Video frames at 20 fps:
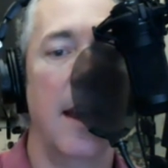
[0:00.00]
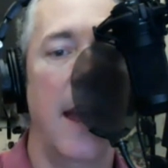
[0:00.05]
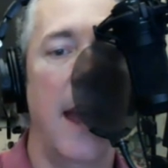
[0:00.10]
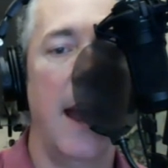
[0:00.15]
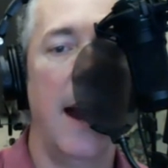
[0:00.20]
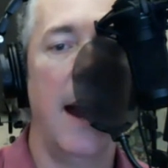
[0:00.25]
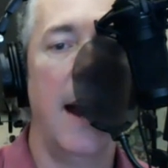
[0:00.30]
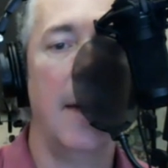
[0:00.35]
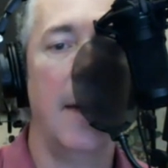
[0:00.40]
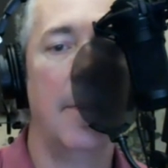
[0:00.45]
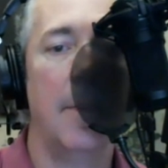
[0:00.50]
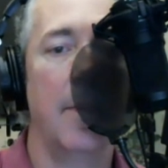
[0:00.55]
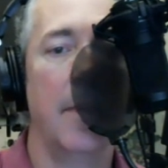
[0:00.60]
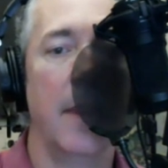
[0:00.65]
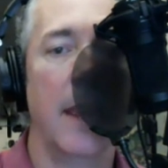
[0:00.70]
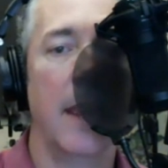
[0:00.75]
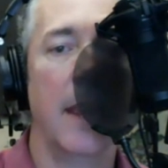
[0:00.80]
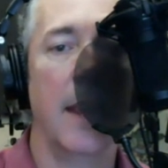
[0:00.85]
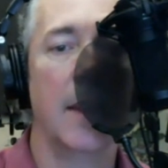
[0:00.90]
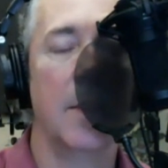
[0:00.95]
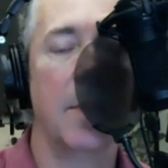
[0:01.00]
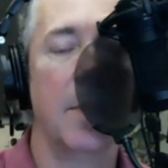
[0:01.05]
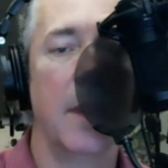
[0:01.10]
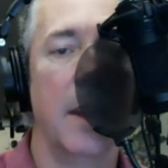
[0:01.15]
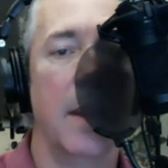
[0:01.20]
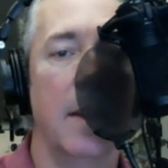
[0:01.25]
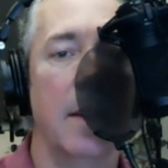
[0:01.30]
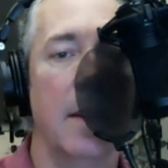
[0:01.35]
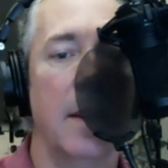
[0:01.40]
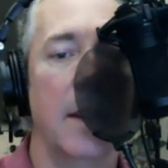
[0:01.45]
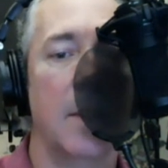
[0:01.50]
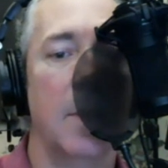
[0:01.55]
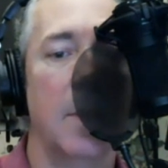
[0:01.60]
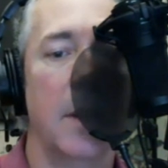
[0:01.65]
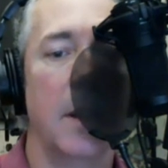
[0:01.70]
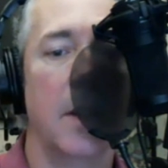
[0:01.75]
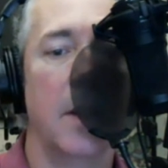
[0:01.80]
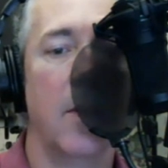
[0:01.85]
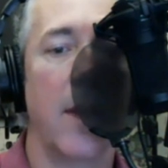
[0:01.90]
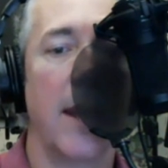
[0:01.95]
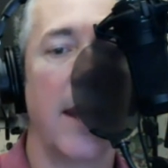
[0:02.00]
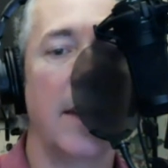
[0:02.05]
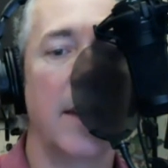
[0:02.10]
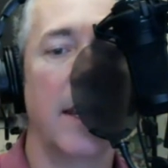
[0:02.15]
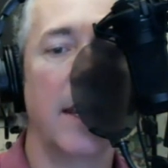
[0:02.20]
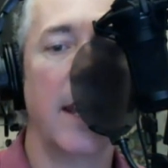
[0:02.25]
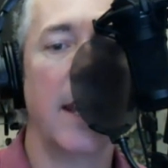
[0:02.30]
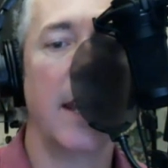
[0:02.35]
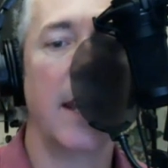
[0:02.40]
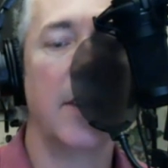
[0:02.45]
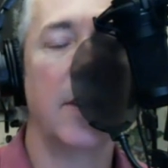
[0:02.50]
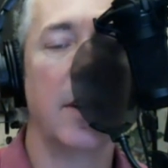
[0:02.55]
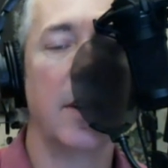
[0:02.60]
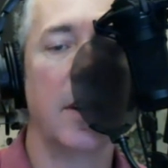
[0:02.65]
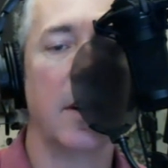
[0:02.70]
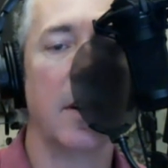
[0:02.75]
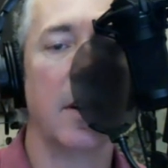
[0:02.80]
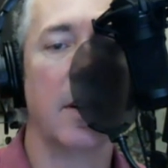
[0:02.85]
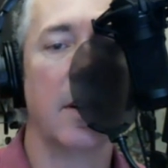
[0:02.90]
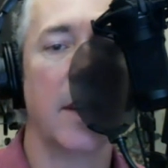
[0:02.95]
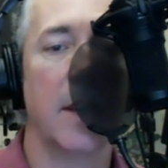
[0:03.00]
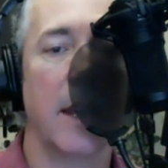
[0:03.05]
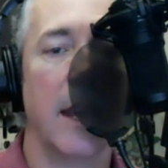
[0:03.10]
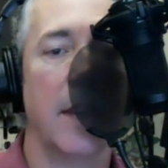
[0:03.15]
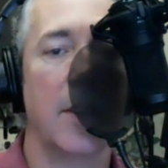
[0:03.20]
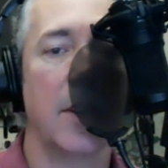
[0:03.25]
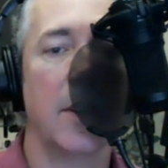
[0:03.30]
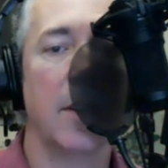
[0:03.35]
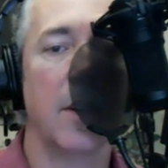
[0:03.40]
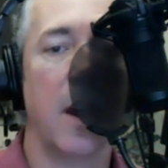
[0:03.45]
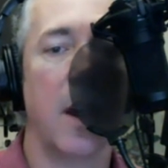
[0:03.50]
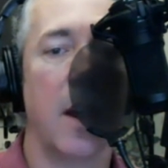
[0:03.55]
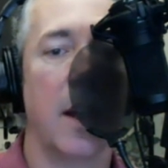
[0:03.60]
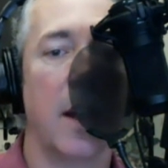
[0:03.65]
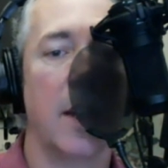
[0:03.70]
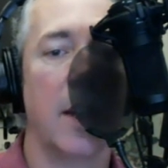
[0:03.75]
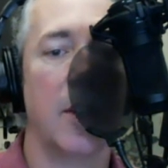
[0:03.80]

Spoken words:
It's been great to get your knowledge